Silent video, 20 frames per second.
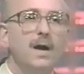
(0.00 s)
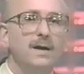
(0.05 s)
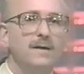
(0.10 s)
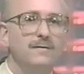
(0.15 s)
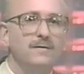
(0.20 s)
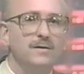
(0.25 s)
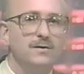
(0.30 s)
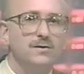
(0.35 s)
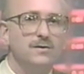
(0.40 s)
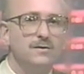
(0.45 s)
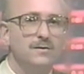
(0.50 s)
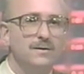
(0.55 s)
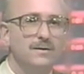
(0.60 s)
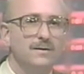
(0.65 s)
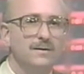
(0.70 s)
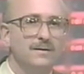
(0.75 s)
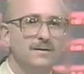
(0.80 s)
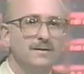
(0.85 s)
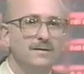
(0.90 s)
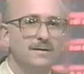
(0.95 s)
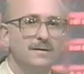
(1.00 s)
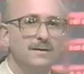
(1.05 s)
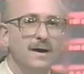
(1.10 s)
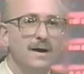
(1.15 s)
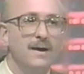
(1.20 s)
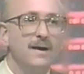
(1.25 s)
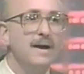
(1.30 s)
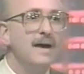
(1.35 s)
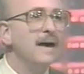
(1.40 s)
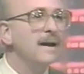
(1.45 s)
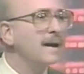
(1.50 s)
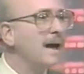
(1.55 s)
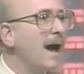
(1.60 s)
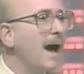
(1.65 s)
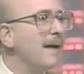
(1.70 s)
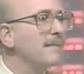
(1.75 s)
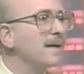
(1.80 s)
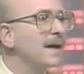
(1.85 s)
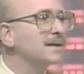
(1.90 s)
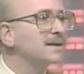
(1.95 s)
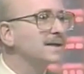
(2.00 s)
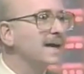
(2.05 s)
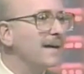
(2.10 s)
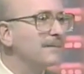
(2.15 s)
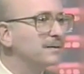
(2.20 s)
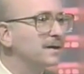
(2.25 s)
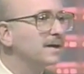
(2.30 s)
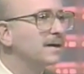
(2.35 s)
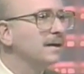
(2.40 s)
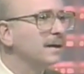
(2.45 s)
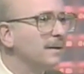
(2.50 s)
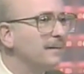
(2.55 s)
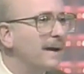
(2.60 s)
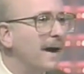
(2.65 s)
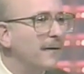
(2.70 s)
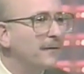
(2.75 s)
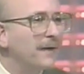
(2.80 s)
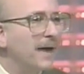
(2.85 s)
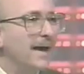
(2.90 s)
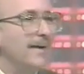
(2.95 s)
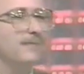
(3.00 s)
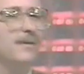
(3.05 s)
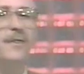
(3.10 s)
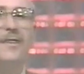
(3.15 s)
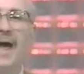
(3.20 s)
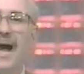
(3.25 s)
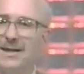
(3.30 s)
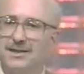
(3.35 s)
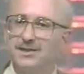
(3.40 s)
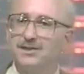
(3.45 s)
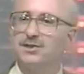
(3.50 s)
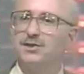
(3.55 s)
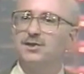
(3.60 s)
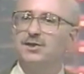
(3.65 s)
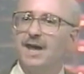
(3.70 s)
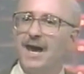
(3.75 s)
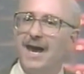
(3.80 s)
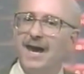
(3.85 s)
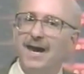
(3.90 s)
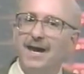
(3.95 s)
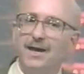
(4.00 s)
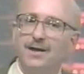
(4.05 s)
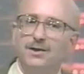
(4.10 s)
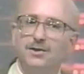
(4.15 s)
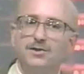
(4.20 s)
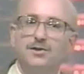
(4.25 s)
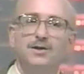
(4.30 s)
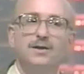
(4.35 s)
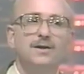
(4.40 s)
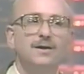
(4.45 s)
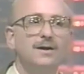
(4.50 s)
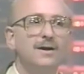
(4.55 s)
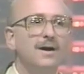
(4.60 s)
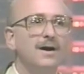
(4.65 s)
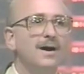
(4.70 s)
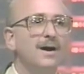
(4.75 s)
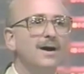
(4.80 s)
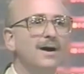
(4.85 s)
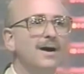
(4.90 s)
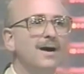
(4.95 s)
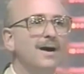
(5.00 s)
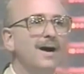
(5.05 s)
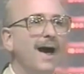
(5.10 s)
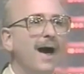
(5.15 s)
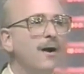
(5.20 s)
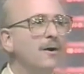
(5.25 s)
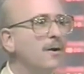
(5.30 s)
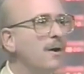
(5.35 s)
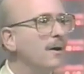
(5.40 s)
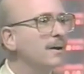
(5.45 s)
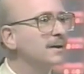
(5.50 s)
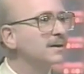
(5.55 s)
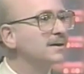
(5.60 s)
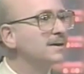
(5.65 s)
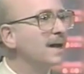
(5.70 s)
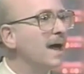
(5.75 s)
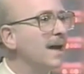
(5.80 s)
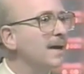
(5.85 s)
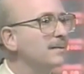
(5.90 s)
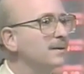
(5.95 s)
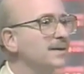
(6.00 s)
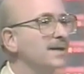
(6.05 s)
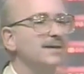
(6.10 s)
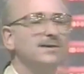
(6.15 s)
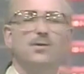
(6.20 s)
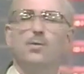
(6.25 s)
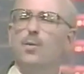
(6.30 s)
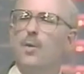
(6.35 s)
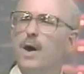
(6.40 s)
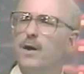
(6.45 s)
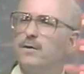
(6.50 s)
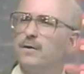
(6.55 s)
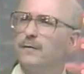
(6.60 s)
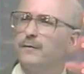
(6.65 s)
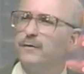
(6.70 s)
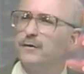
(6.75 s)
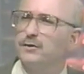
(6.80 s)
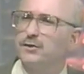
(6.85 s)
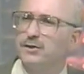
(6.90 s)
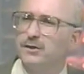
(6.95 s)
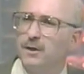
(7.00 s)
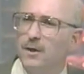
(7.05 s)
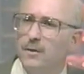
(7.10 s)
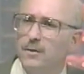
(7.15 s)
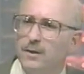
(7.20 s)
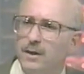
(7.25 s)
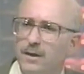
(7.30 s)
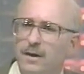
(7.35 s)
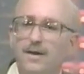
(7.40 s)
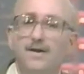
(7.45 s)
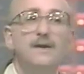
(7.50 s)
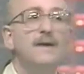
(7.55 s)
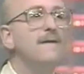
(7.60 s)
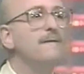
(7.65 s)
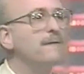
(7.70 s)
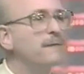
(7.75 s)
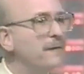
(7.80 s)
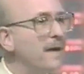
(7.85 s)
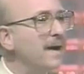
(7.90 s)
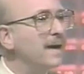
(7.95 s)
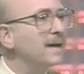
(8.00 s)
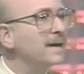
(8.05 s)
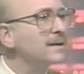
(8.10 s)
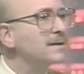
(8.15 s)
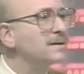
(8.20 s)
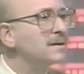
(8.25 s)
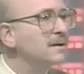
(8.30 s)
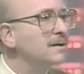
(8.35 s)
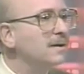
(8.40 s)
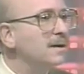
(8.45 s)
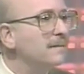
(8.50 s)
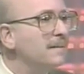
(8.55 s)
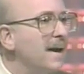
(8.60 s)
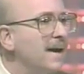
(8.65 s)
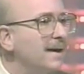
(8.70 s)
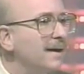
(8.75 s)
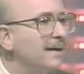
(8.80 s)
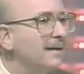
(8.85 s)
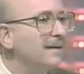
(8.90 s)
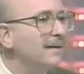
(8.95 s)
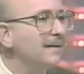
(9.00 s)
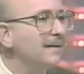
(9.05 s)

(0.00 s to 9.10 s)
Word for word: even sure. Now, I'm not skeptical about that. I mean, that's a stage uh, Alcoholics Anonymous has a wonderful slogan fake it till you make it.